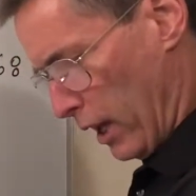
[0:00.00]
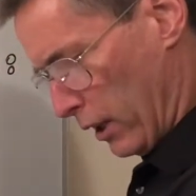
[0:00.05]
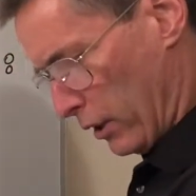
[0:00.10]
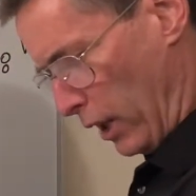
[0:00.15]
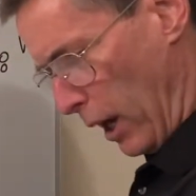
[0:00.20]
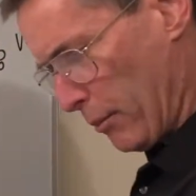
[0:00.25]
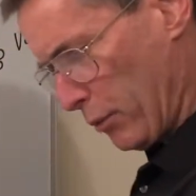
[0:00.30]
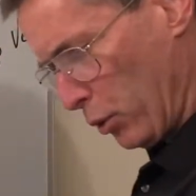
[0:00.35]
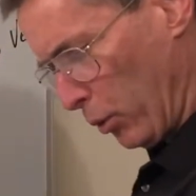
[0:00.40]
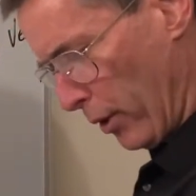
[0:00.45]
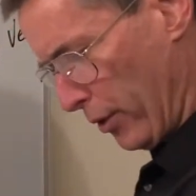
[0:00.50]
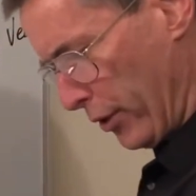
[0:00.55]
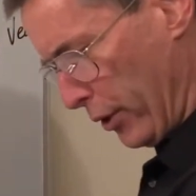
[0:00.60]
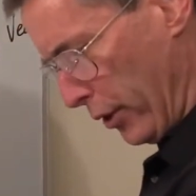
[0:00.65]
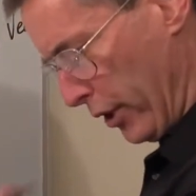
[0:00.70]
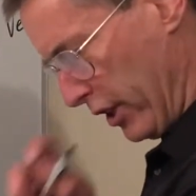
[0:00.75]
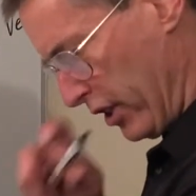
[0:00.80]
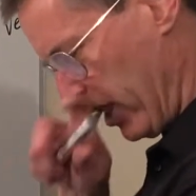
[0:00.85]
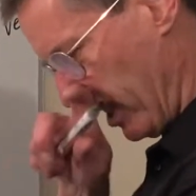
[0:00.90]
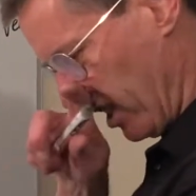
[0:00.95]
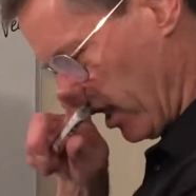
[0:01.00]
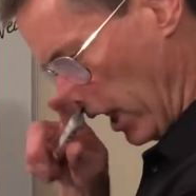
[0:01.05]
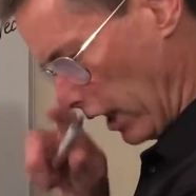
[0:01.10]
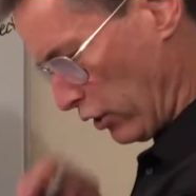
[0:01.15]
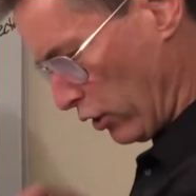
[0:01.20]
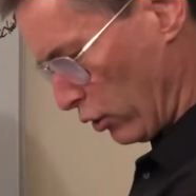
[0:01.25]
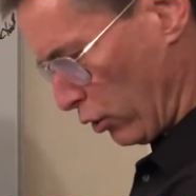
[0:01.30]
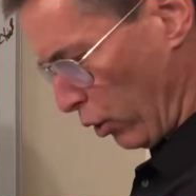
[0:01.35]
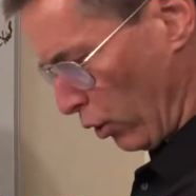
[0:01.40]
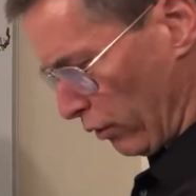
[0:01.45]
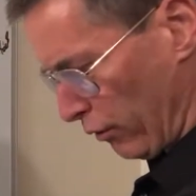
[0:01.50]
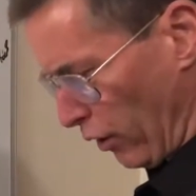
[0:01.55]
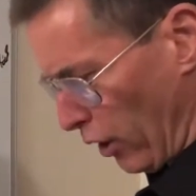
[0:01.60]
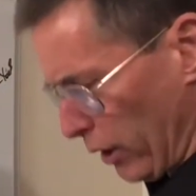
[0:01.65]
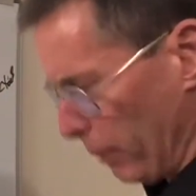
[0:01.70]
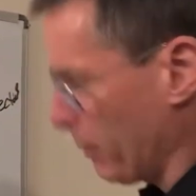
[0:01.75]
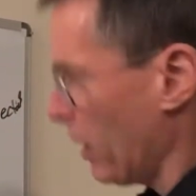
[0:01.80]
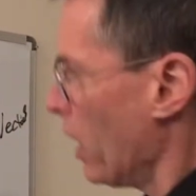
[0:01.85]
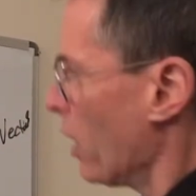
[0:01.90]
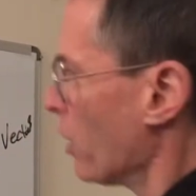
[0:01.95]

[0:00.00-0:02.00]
times 136, that's the total volume.